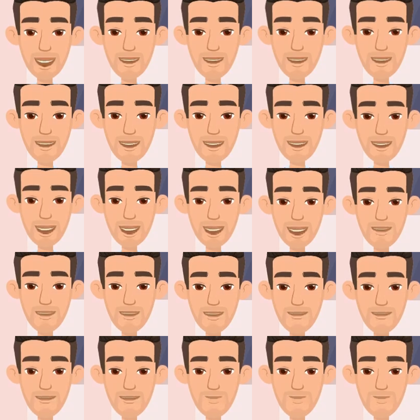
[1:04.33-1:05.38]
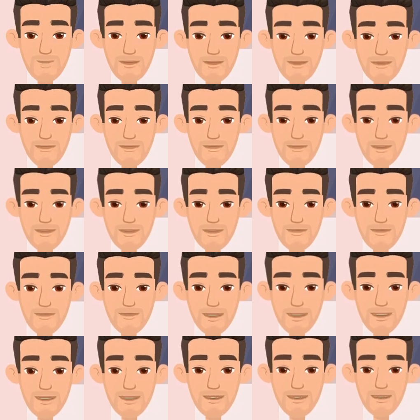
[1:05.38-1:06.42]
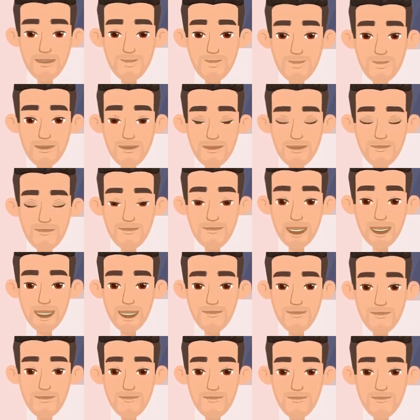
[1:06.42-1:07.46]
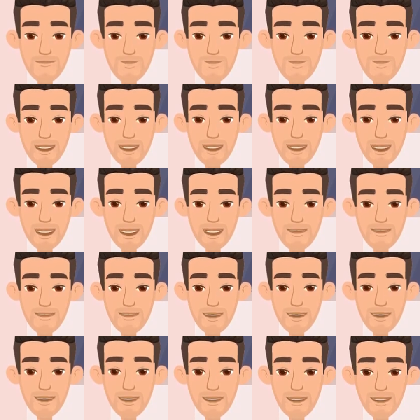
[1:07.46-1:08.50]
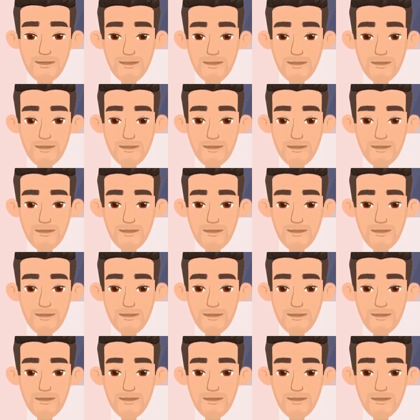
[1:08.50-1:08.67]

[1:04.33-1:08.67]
how much of each frequency exists in the original wave.